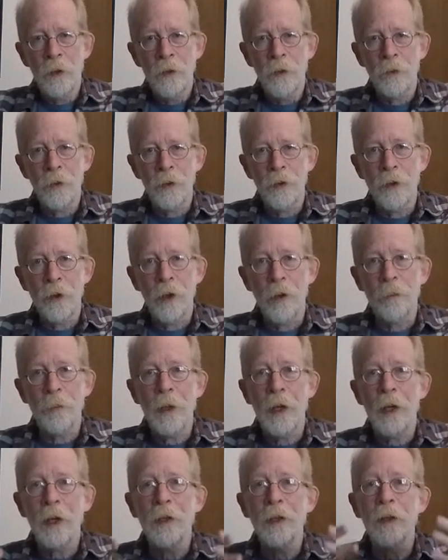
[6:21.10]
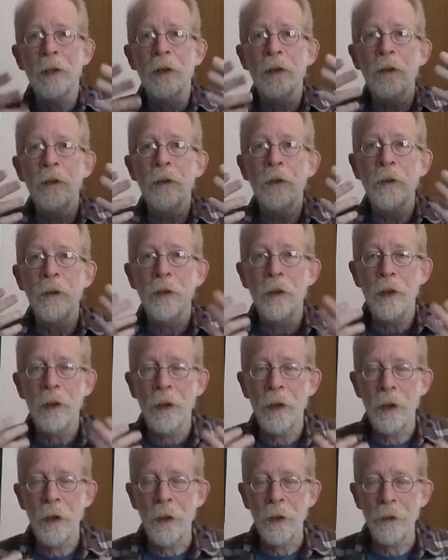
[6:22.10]
We draw it back in
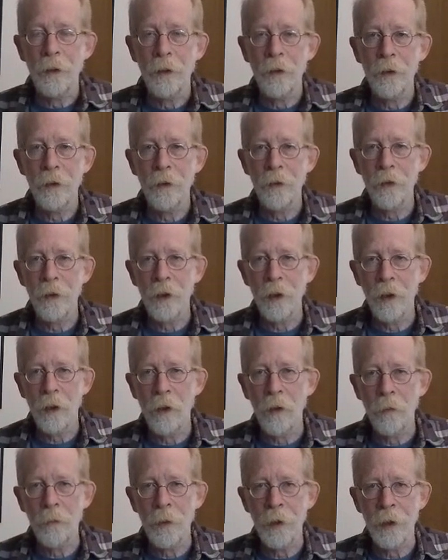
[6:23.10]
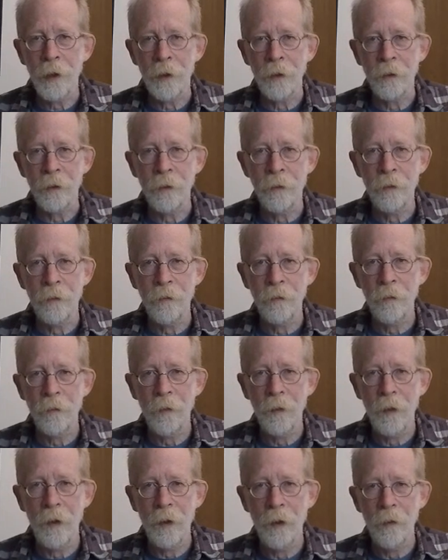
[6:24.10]
and the Amen.
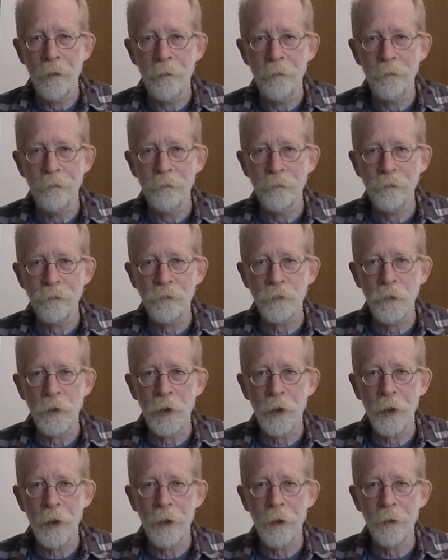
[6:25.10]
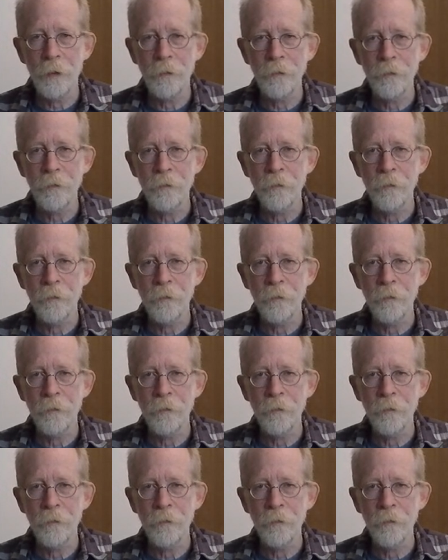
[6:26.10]
Okay.